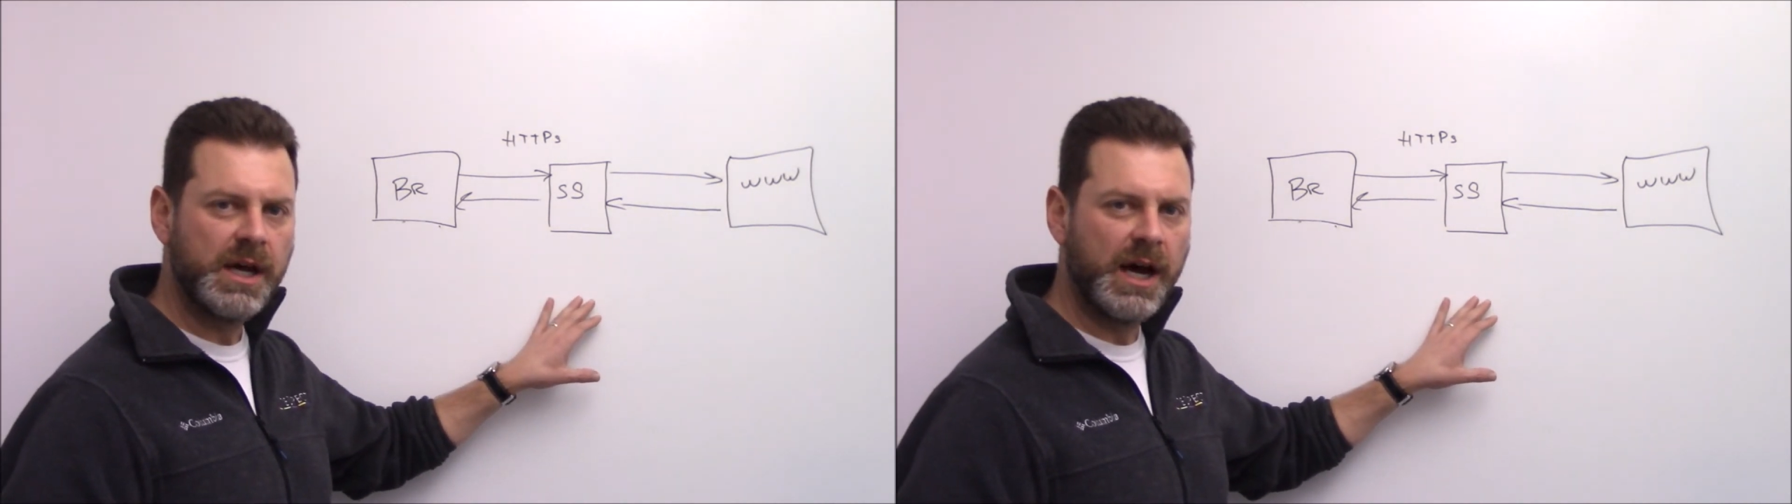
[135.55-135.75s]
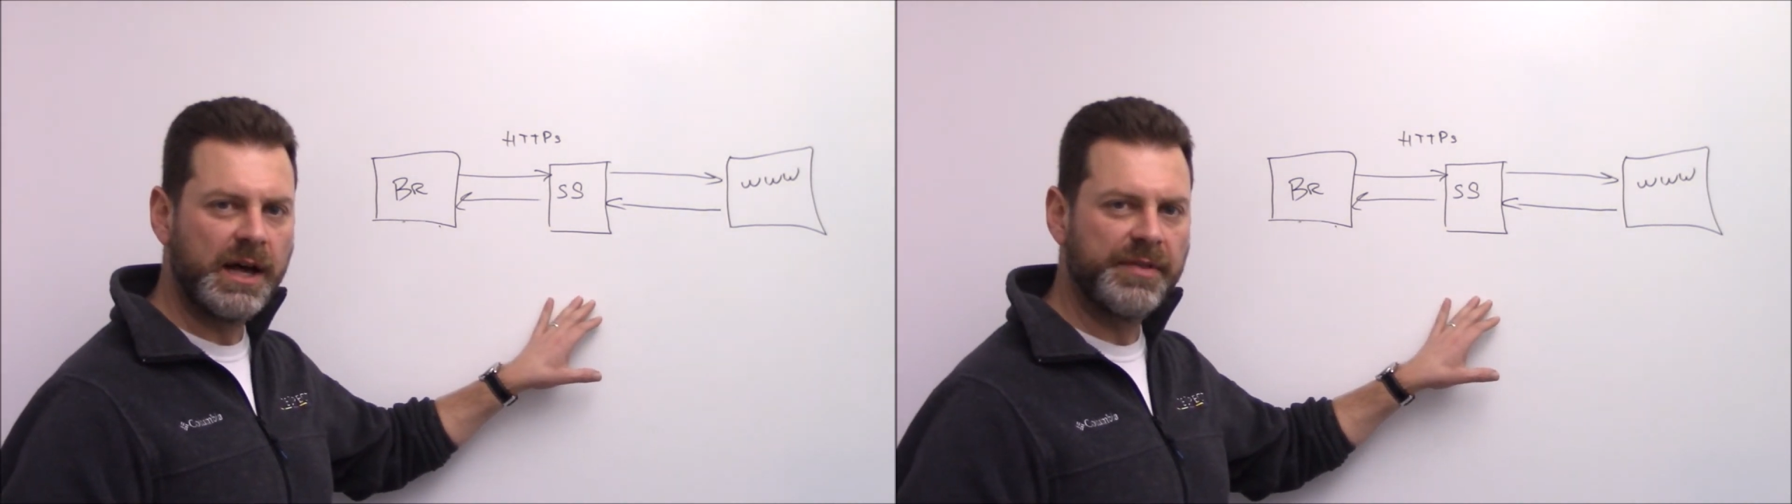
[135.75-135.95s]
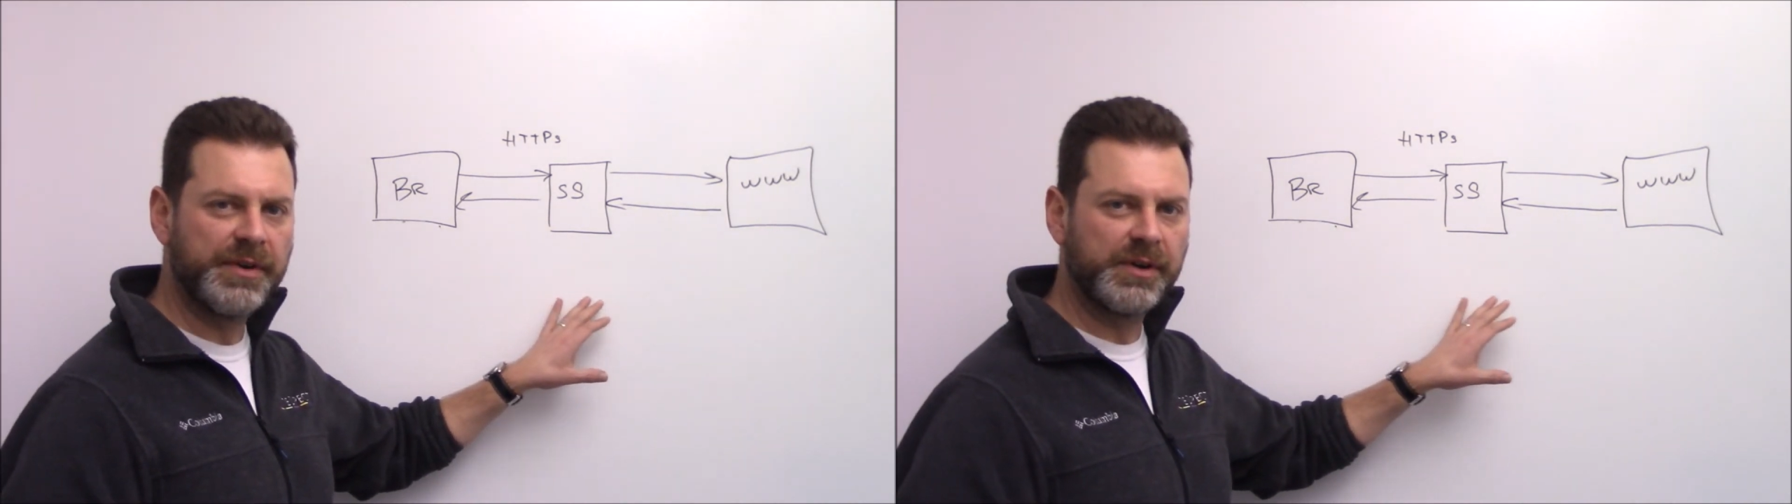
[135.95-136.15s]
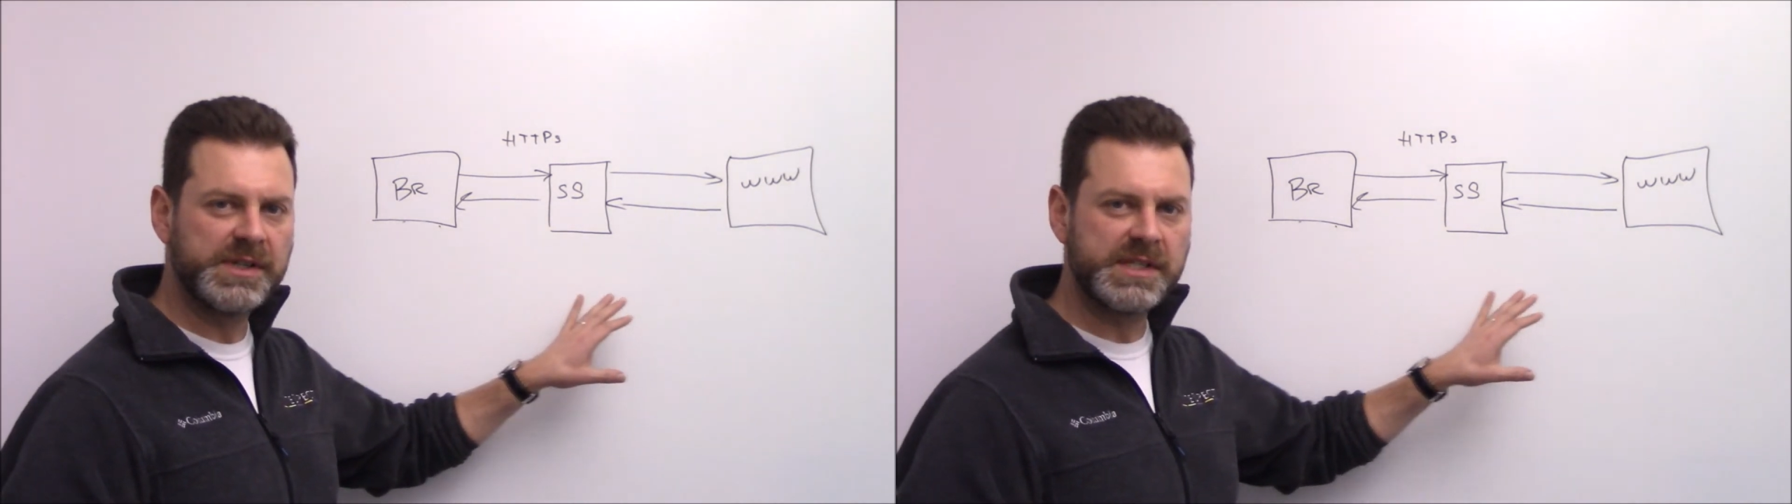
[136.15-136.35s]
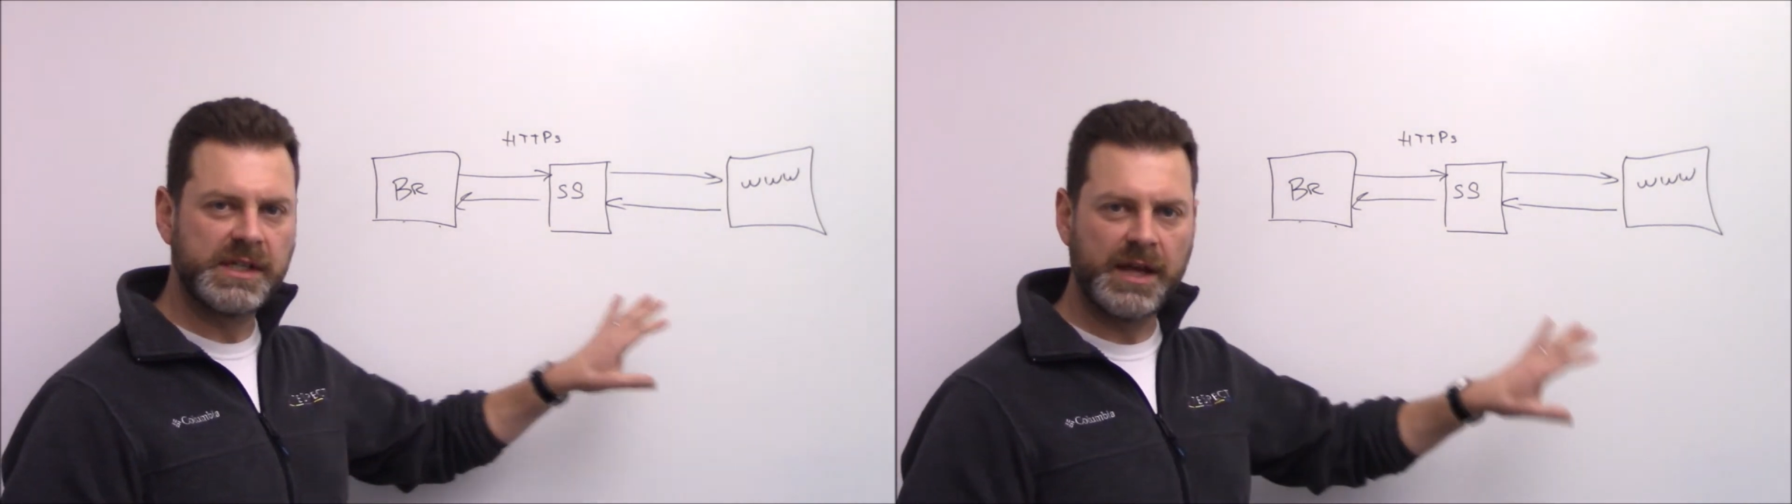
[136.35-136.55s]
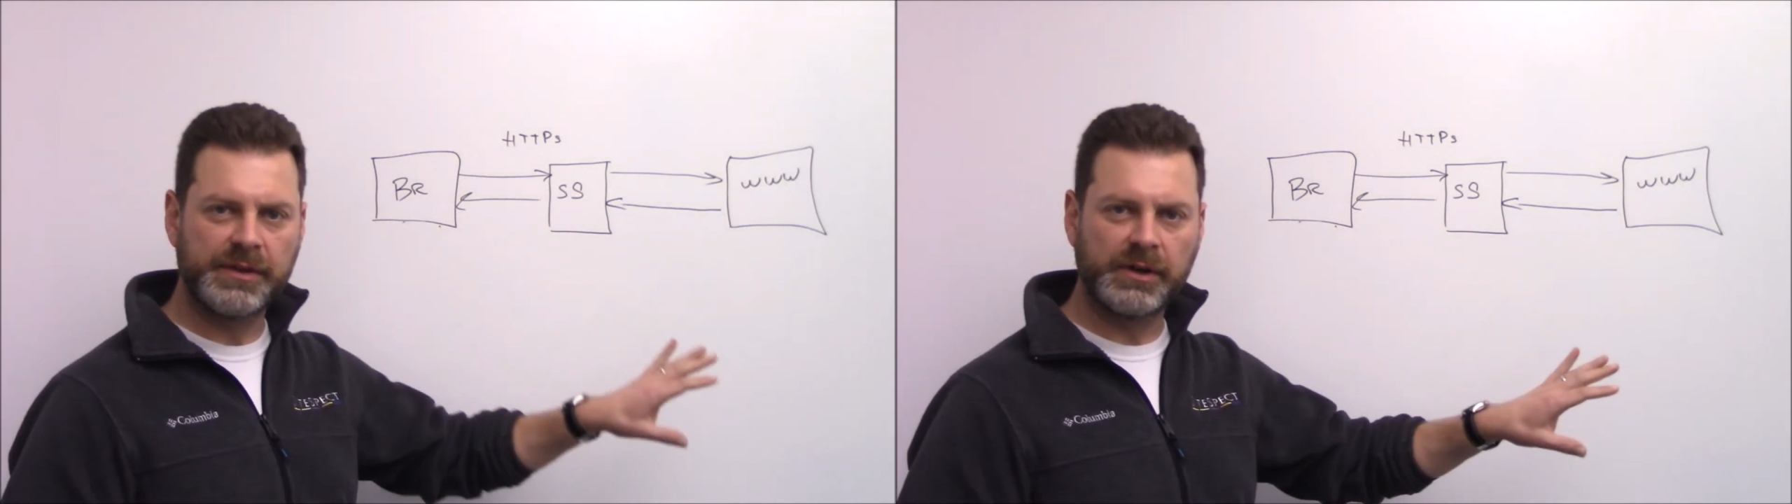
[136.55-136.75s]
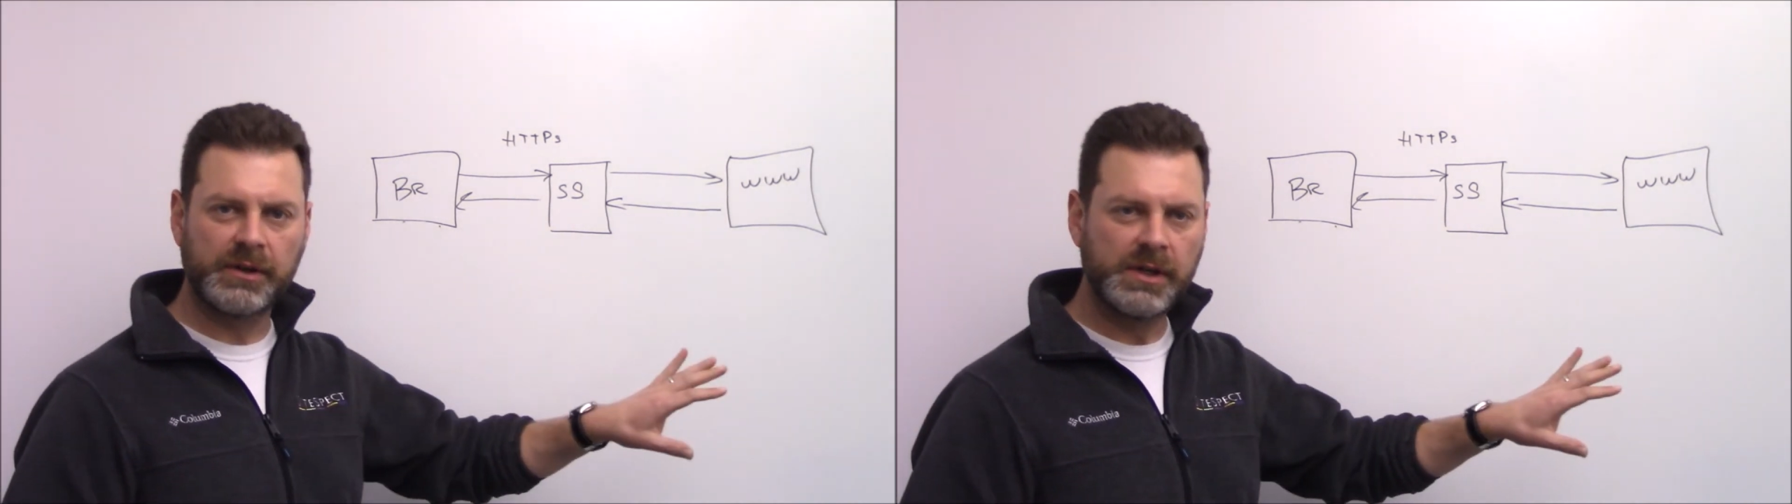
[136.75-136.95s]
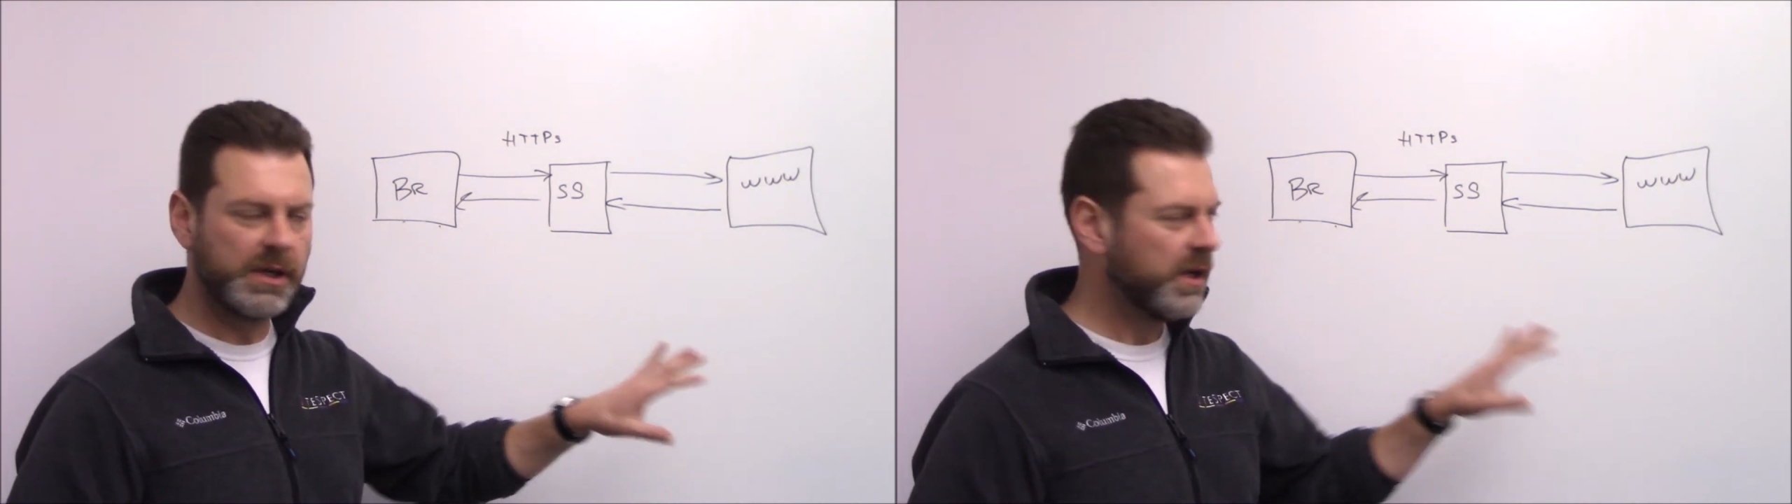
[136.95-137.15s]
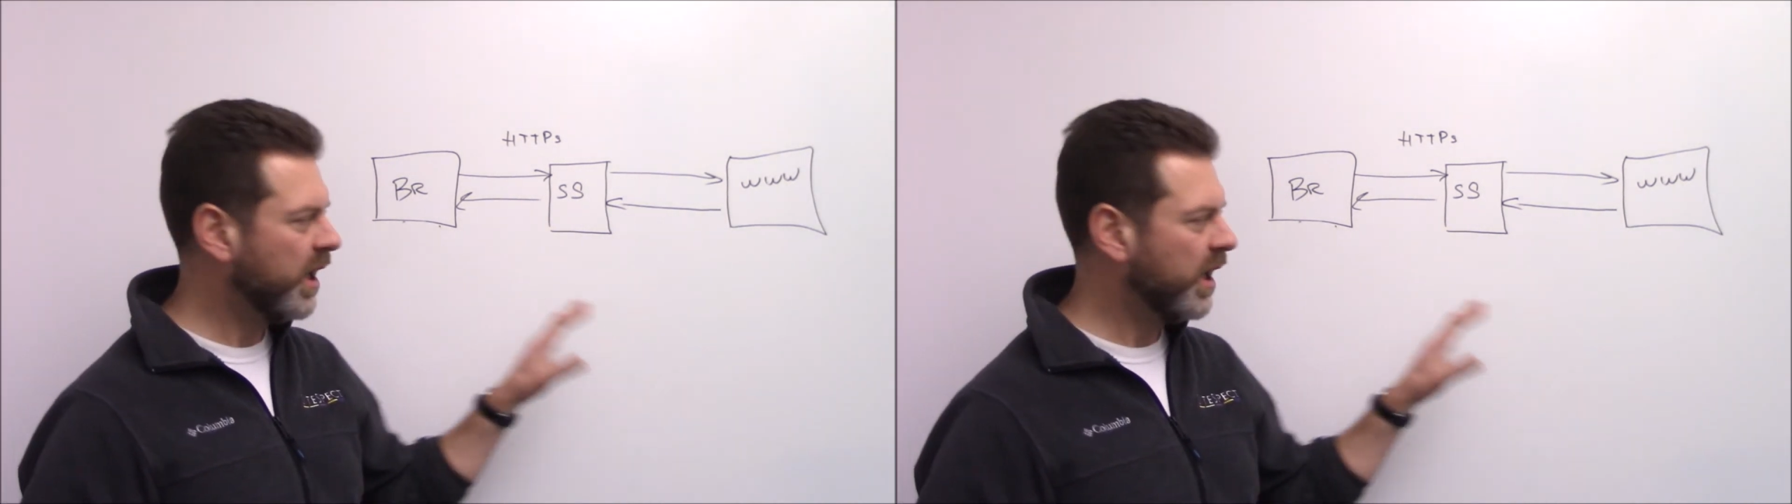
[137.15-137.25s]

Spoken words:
there is another